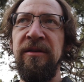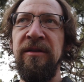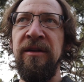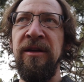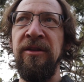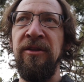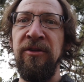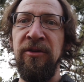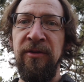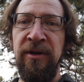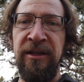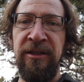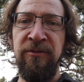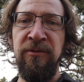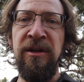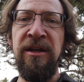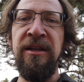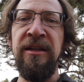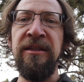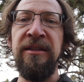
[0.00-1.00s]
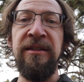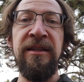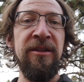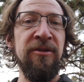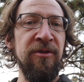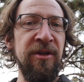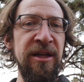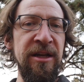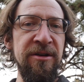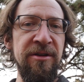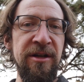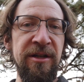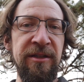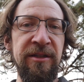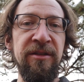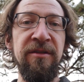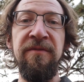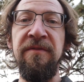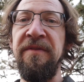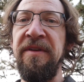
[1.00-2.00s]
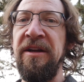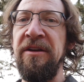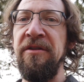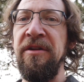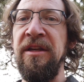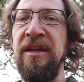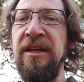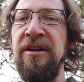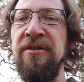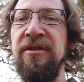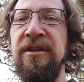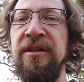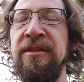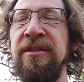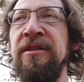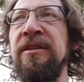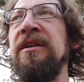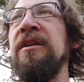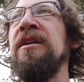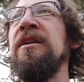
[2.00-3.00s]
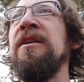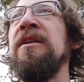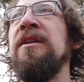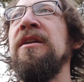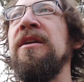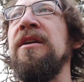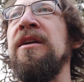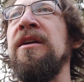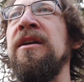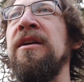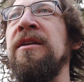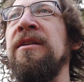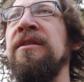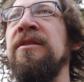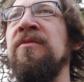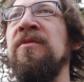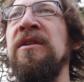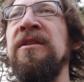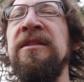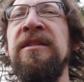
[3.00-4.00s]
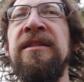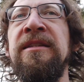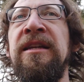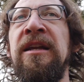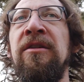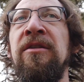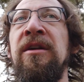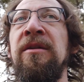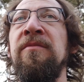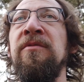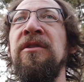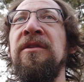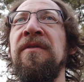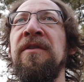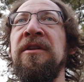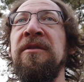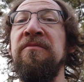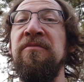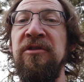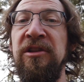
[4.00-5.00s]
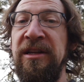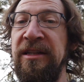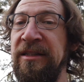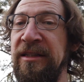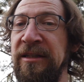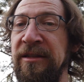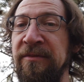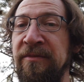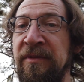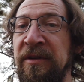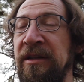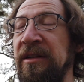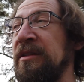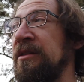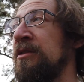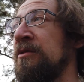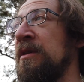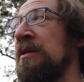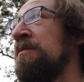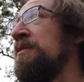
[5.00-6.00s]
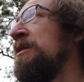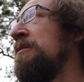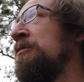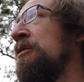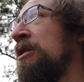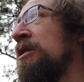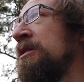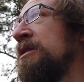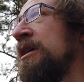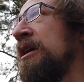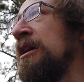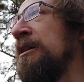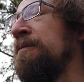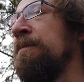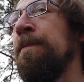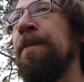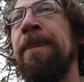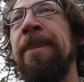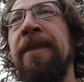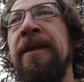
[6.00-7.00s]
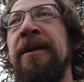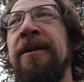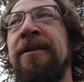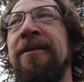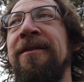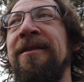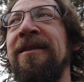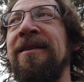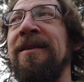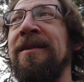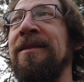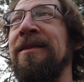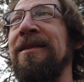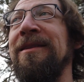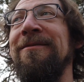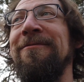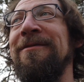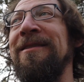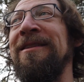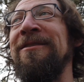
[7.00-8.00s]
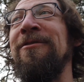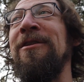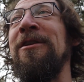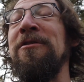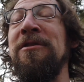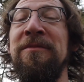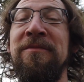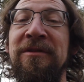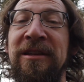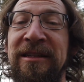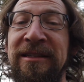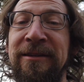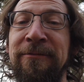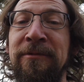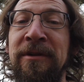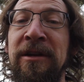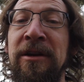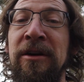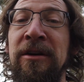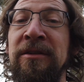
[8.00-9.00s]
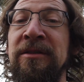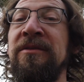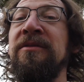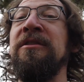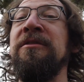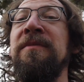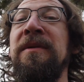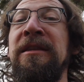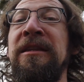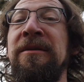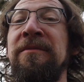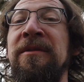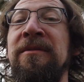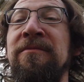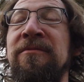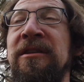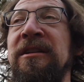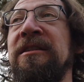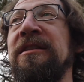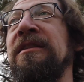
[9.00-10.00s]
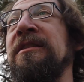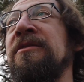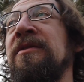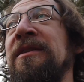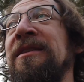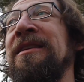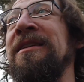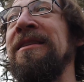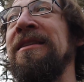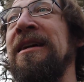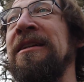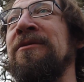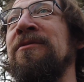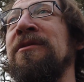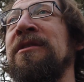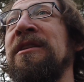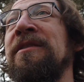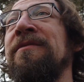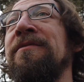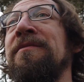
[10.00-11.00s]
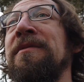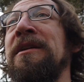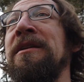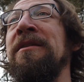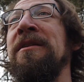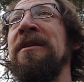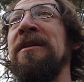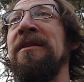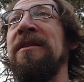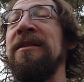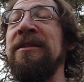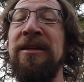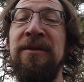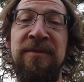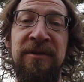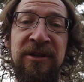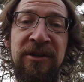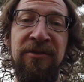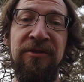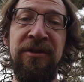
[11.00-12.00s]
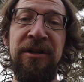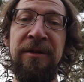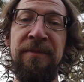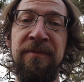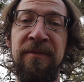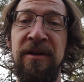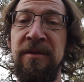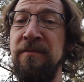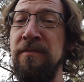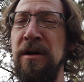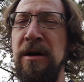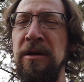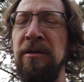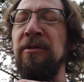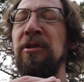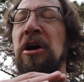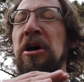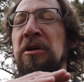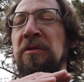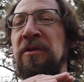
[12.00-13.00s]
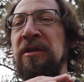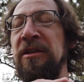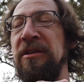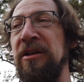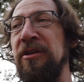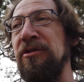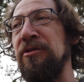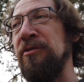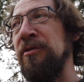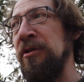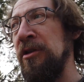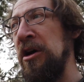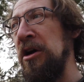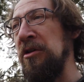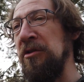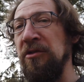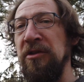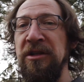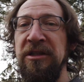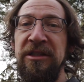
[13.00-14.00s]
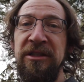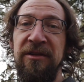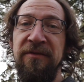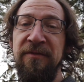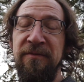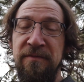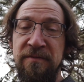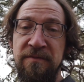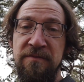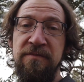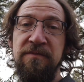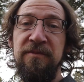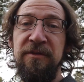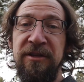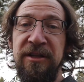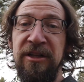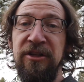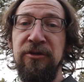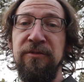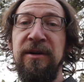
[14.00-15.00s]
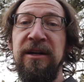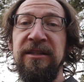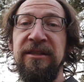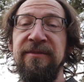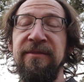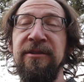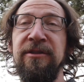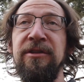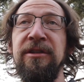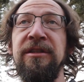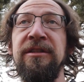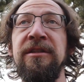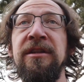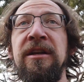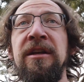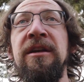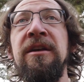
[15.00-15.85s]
and their greatest weakness is that they're curious. They're very curious. And the ones in this area, I believe, are complacent because they're around people all the time, and they know how complacent we are, so it's made them complacent. So I think that's what's given me this opportunity, along with another long list of potential possibilities.